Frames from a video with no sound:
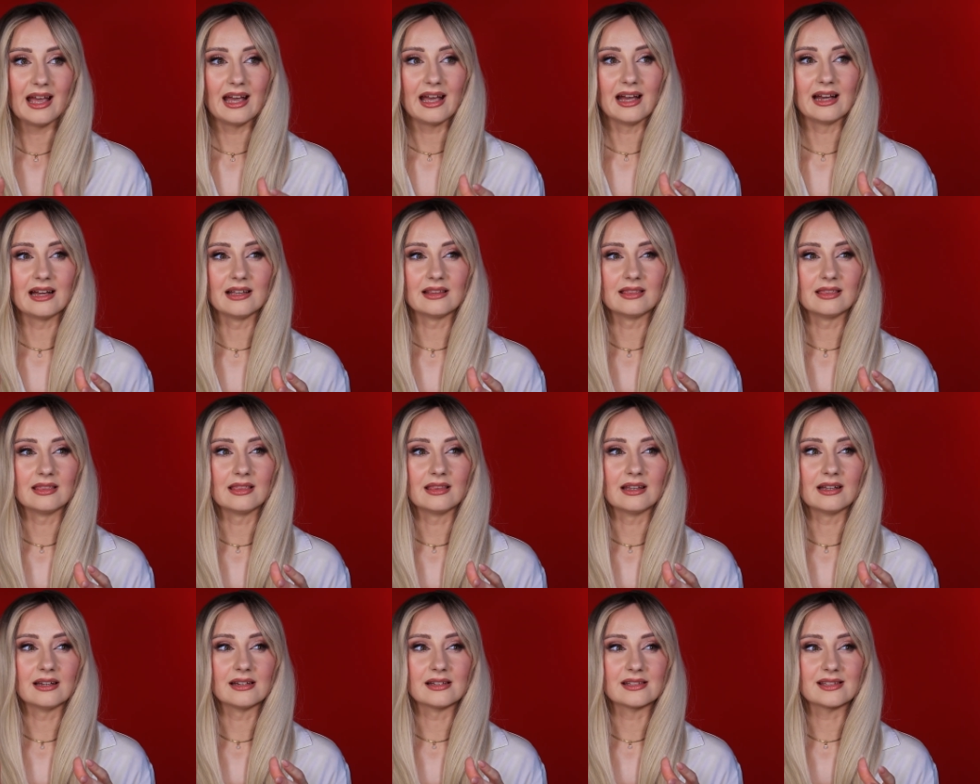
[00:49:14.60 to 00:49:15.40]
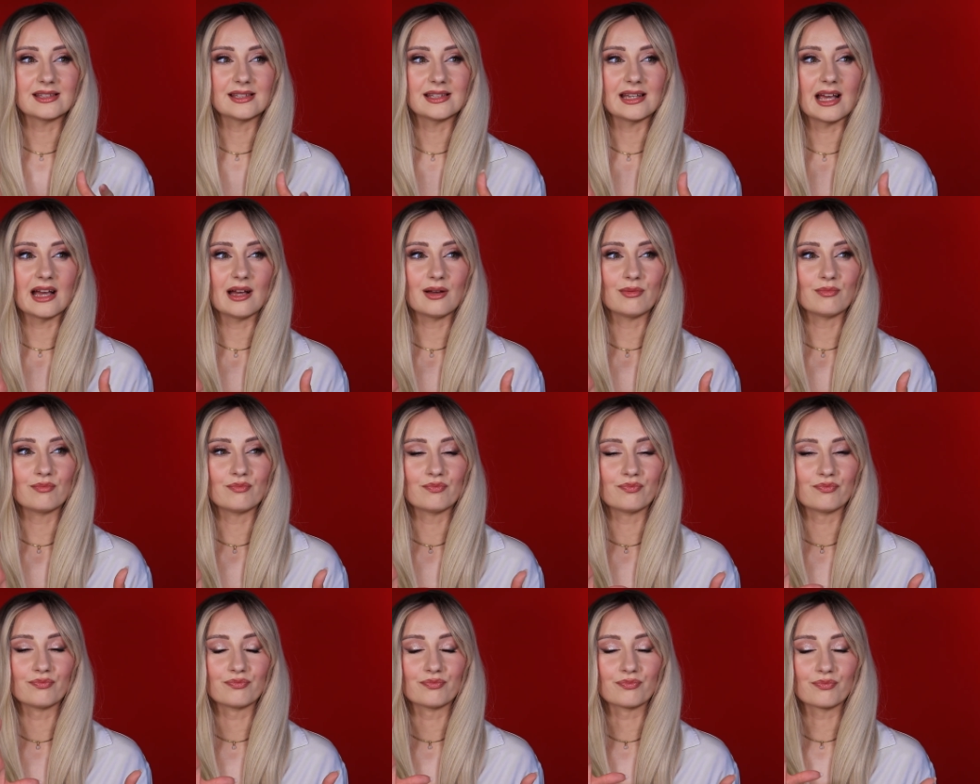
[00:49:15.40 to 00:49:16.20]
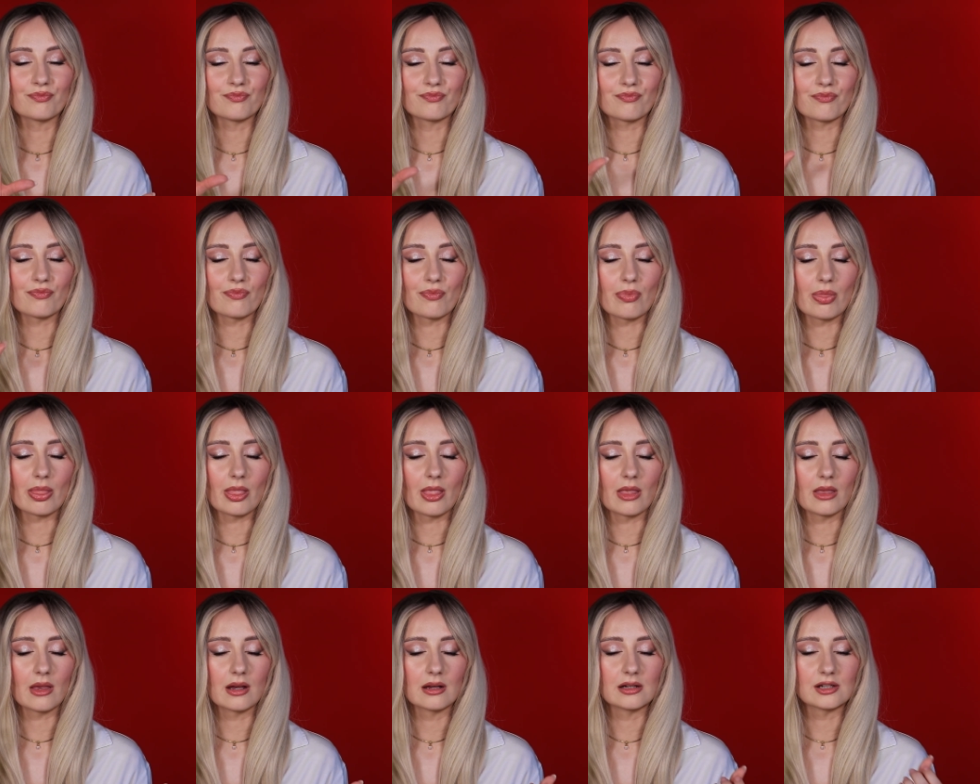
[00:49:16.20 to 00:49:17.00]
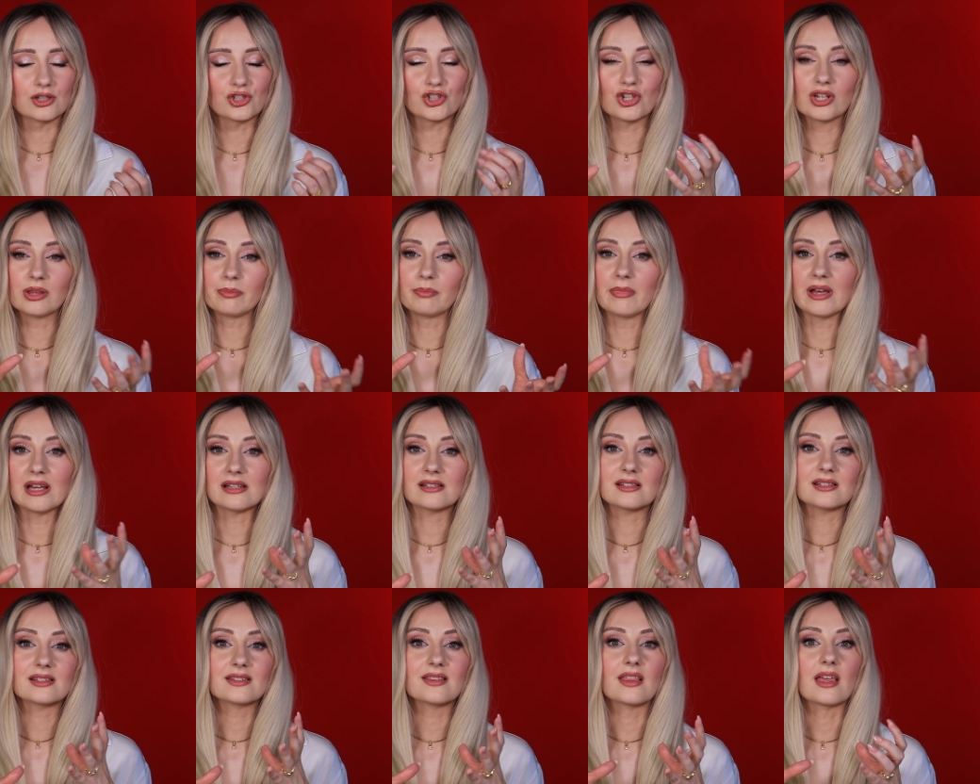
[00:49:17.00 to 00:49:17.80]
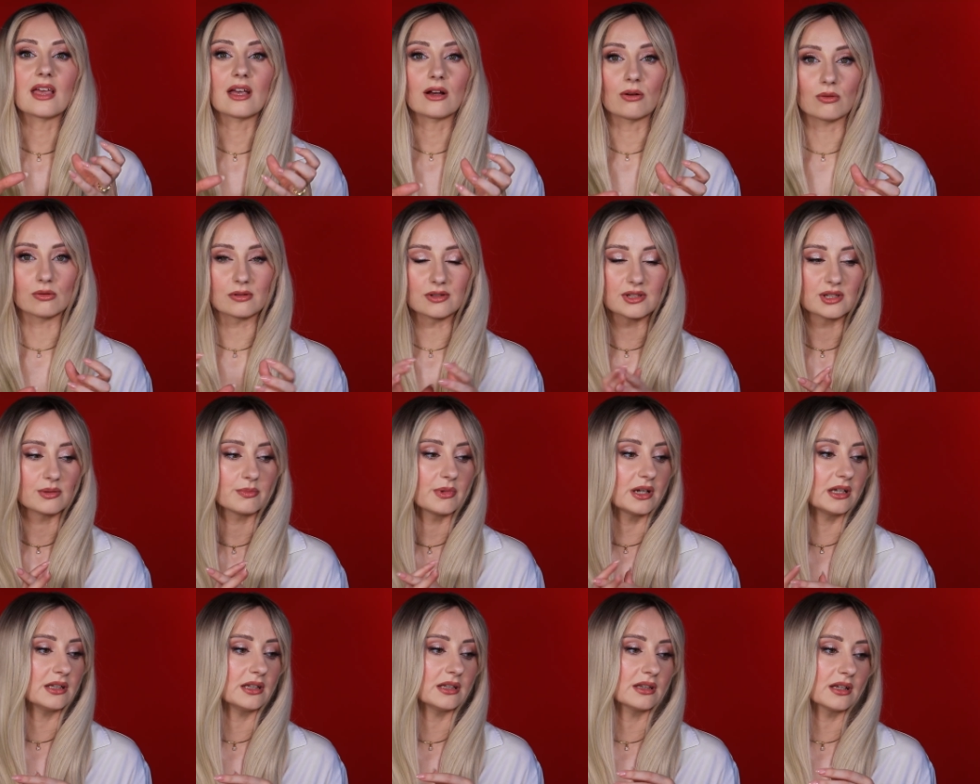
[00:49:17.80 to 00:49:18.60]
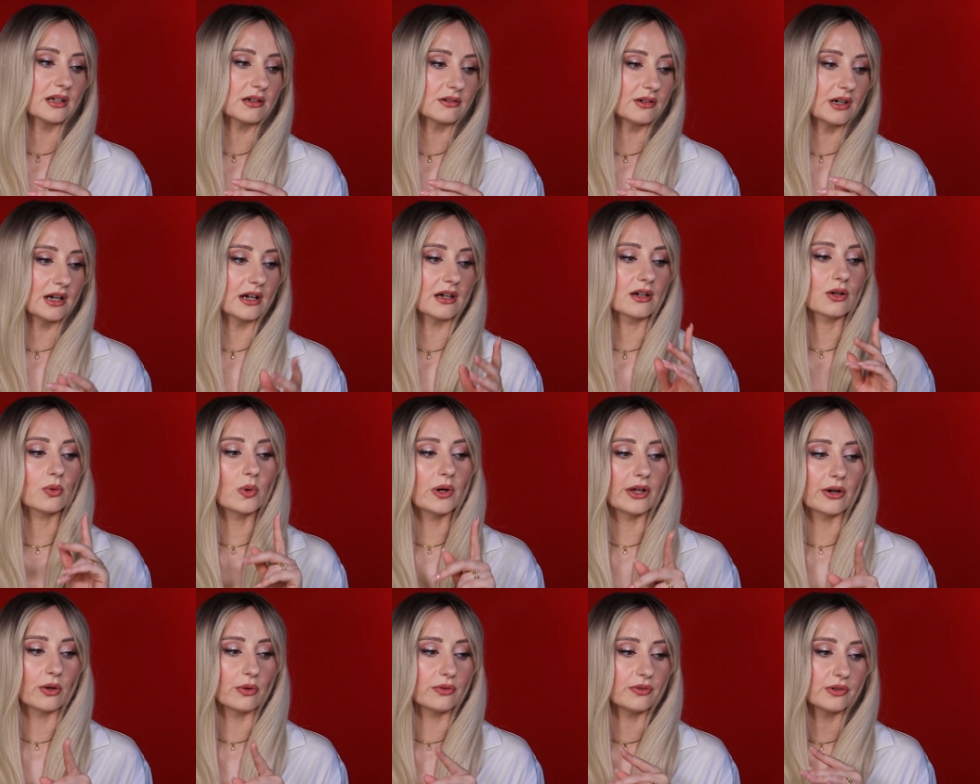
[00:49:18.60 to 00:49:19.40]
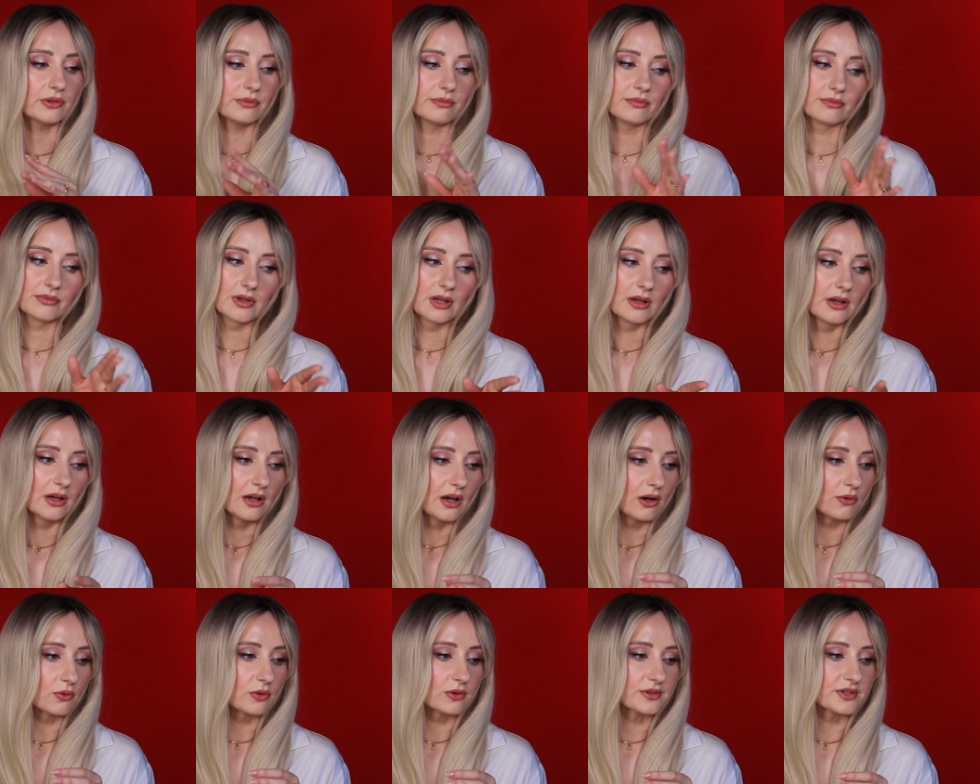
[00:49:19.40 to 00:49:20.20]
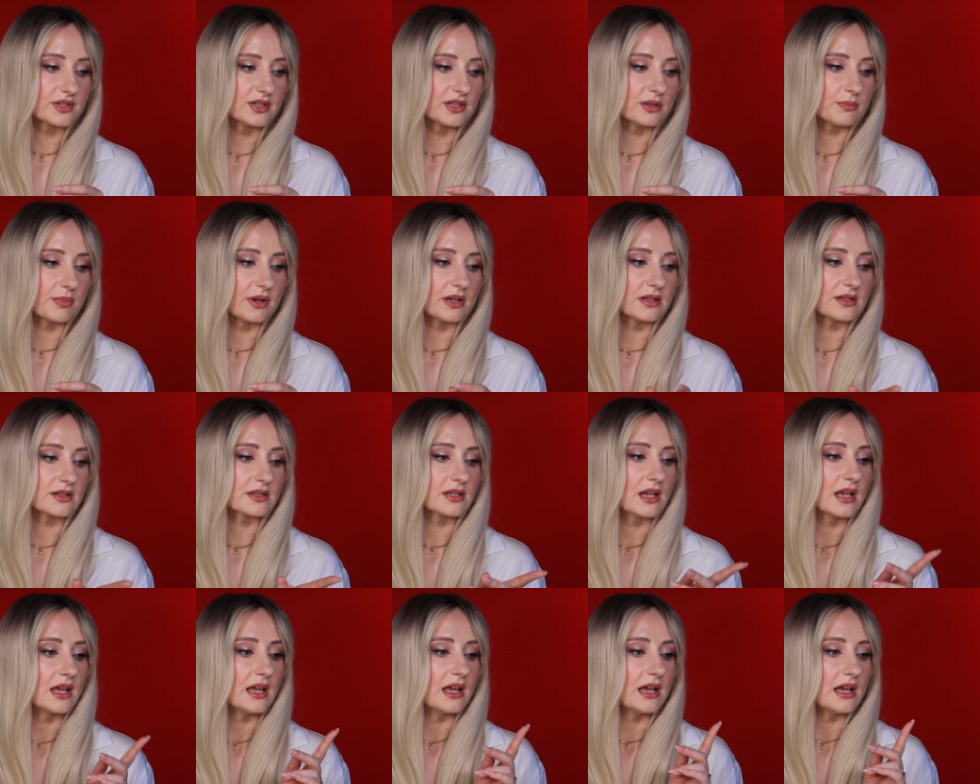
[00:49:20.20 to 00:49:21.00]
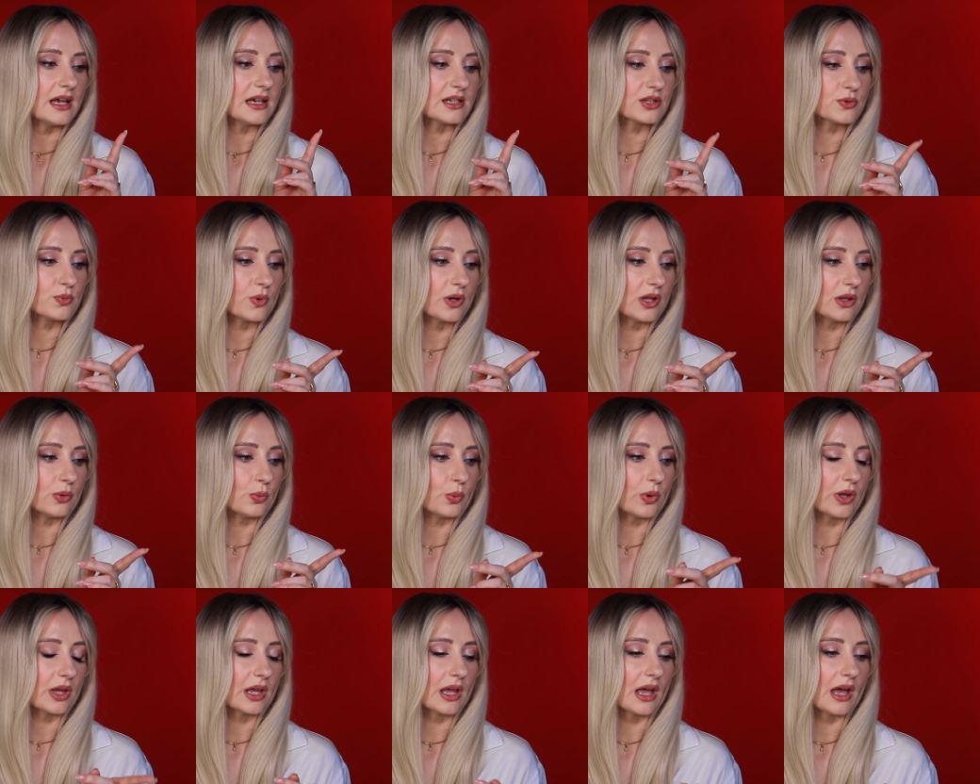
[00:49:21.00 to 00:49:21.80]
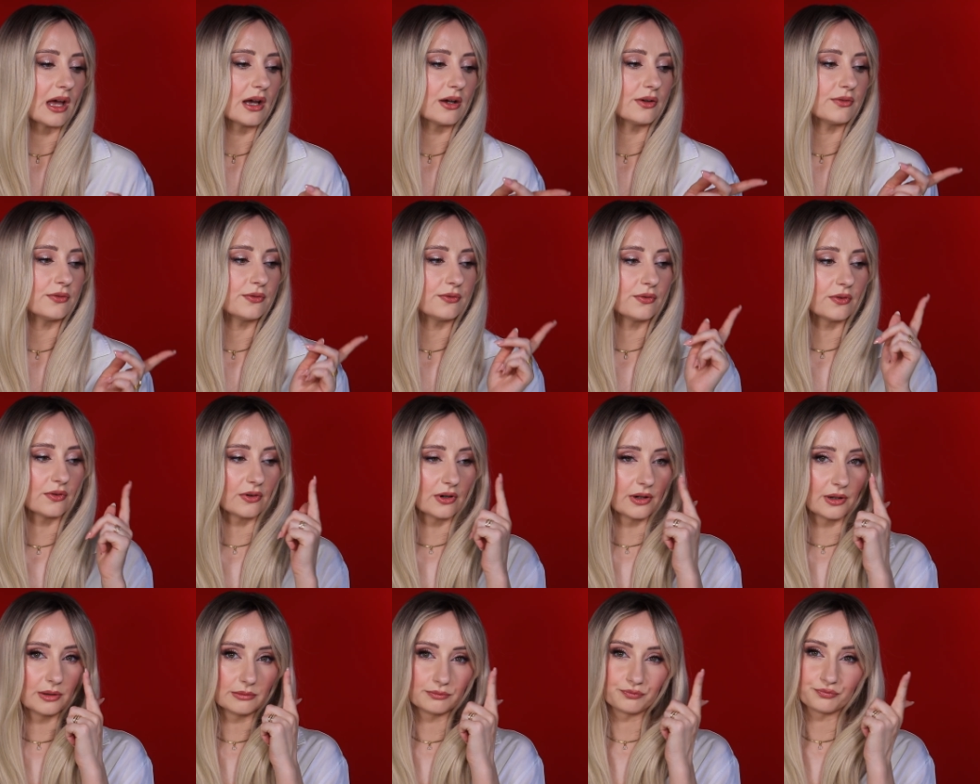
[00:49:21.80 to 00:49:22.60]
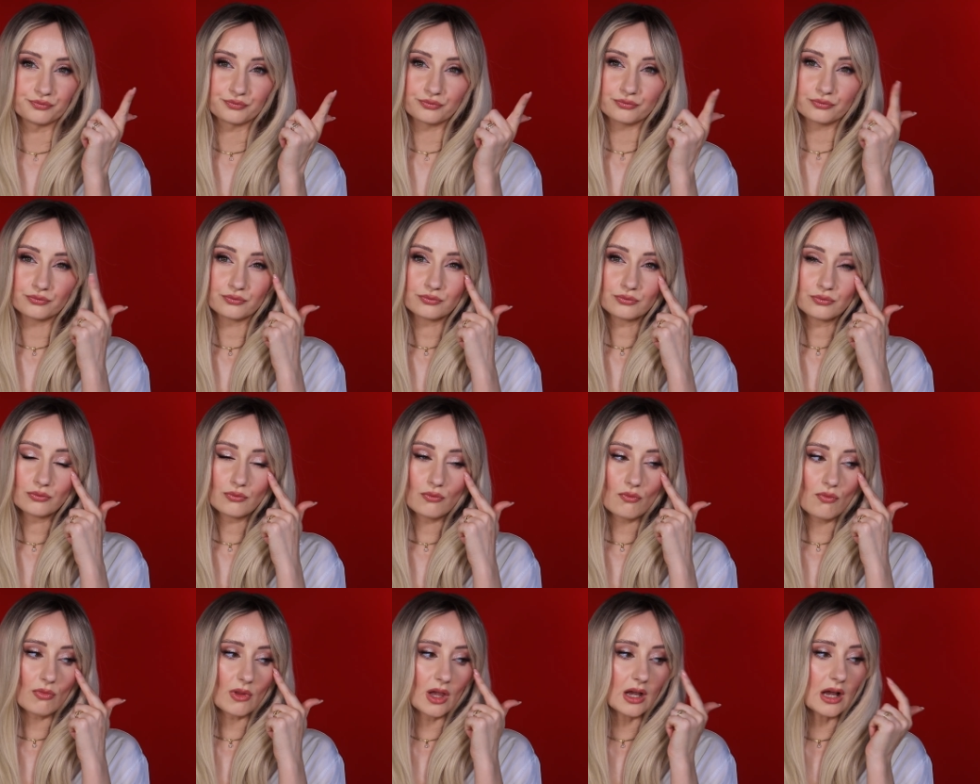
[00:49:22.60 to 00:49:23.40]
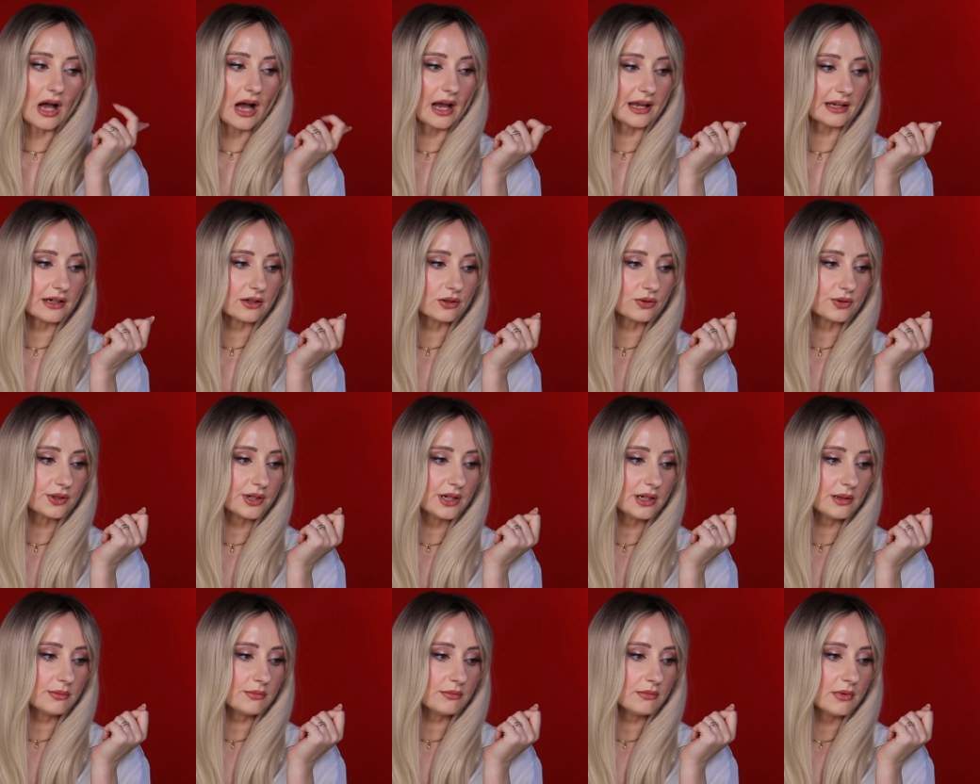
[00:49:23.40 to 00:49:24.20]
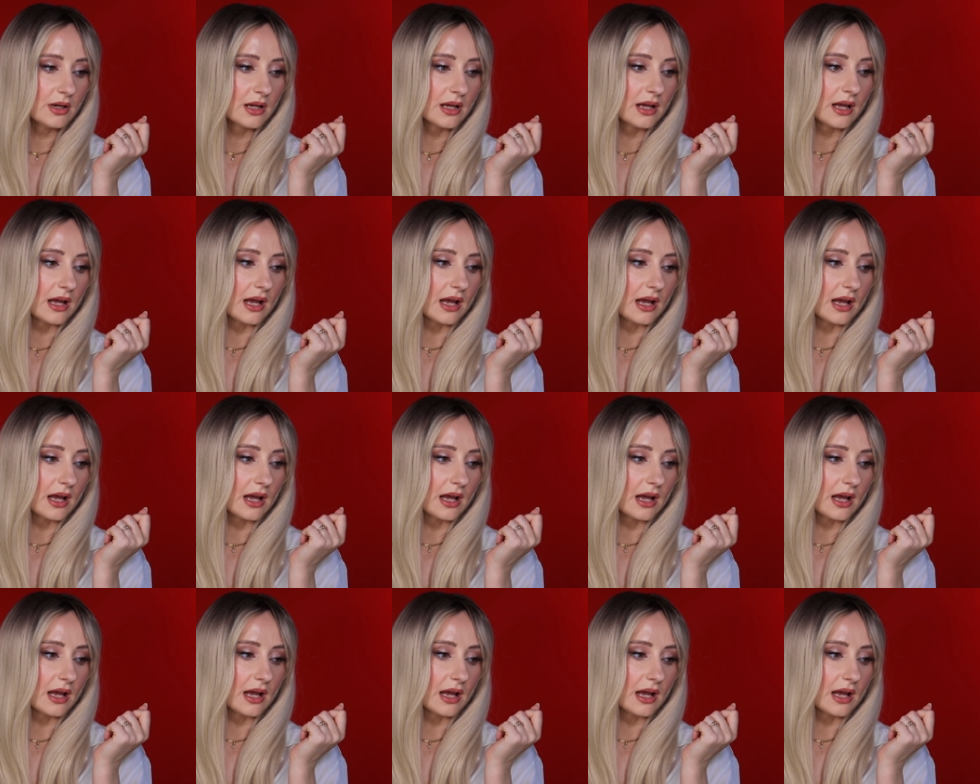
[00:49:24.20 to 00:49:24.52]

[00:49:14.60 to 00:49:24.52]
And some sheet masks, they are also made in Korea quite often. Of course, it depends. As well, we have eye cream